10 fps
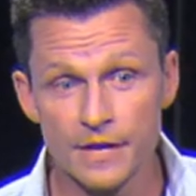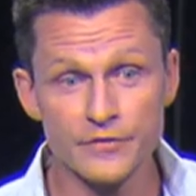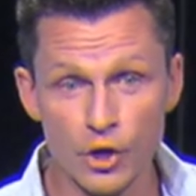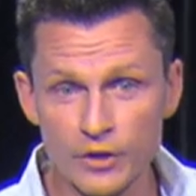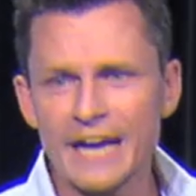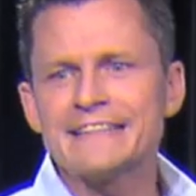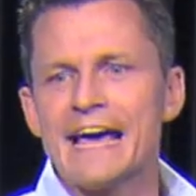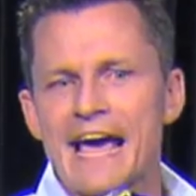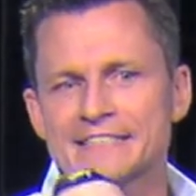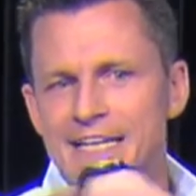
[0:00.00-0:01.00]
If you don't get
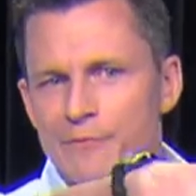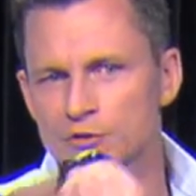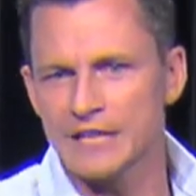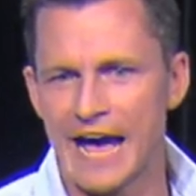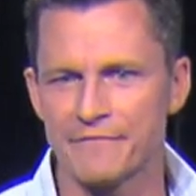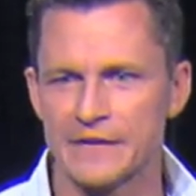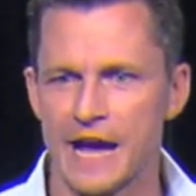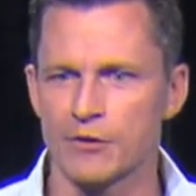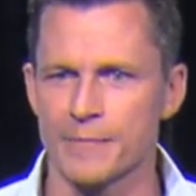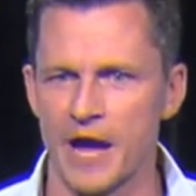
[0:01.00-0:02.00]
that, ask someone who's laughing
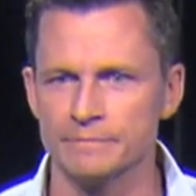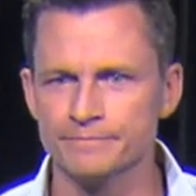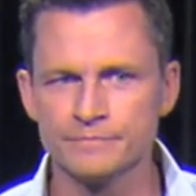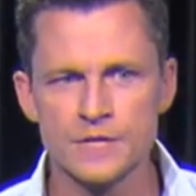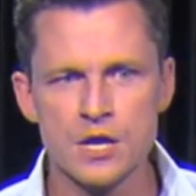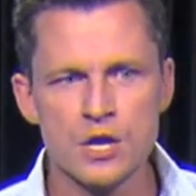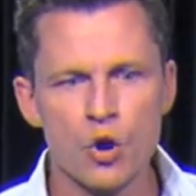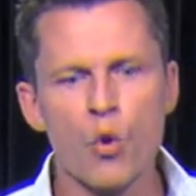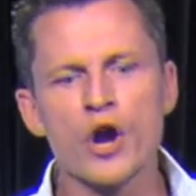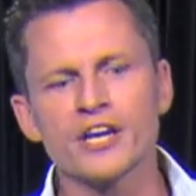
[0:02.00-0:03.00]
now. Come on.
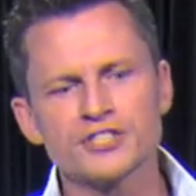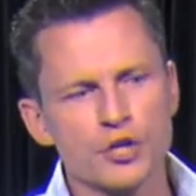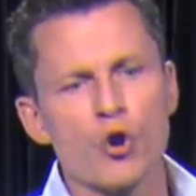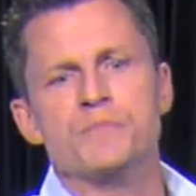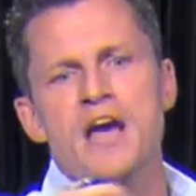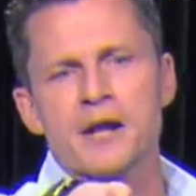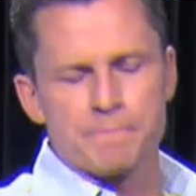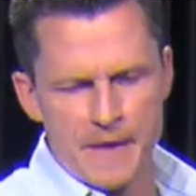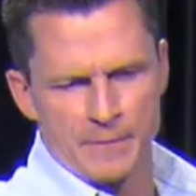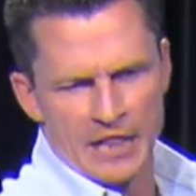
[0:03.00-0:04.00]
Work as a group. Young
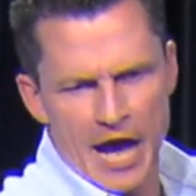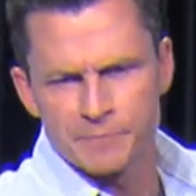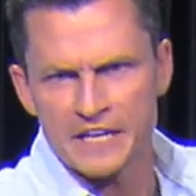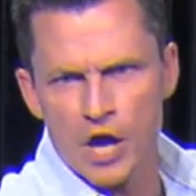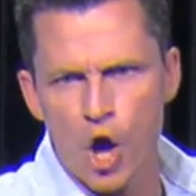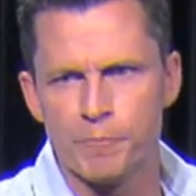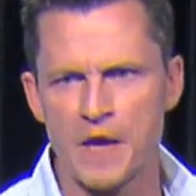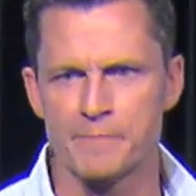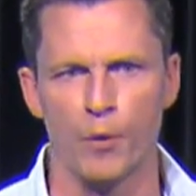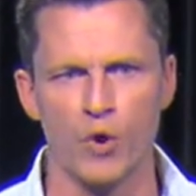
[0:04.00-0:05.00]
people, help the old
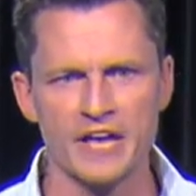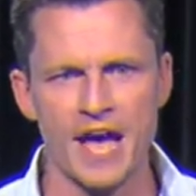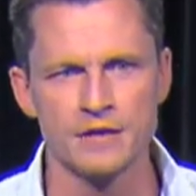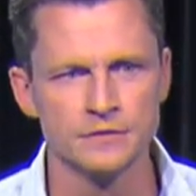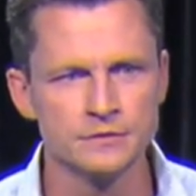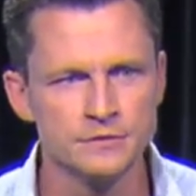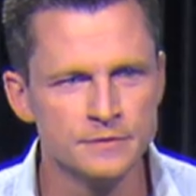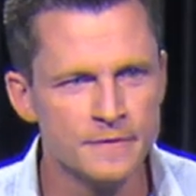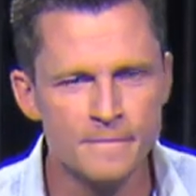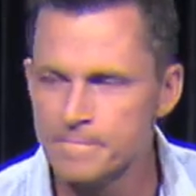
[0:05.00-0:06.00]
people, will you?
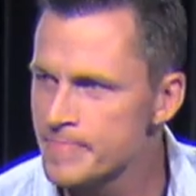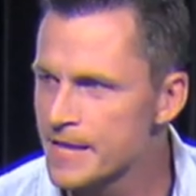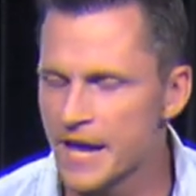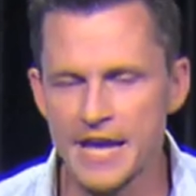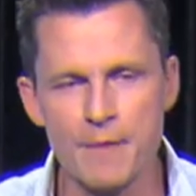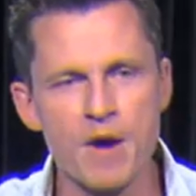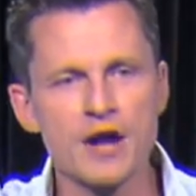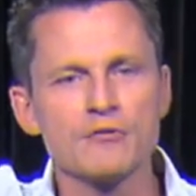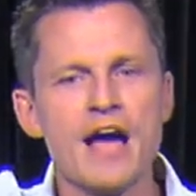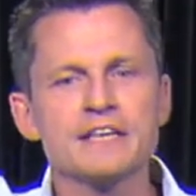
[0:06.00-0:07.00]
Hey, I'm
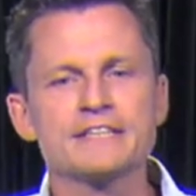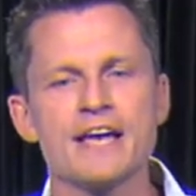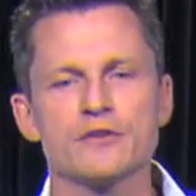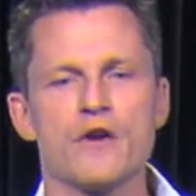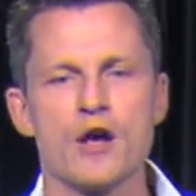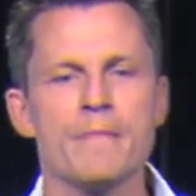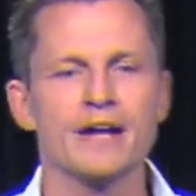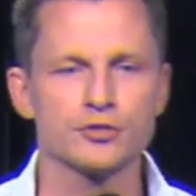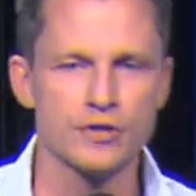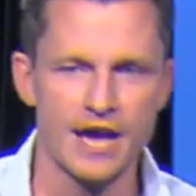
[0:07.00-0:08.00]
Mark Riley. Thank you very
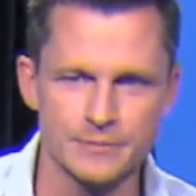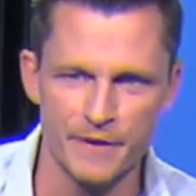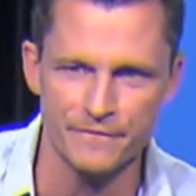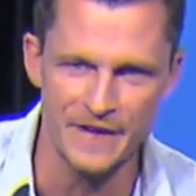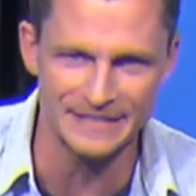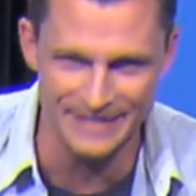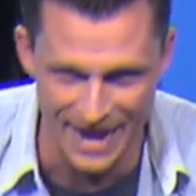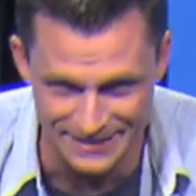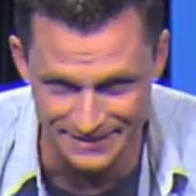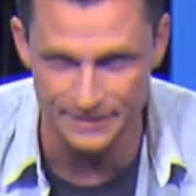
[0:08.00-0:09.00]
much. You guys have been
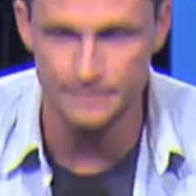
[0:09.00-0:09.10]
fantastic.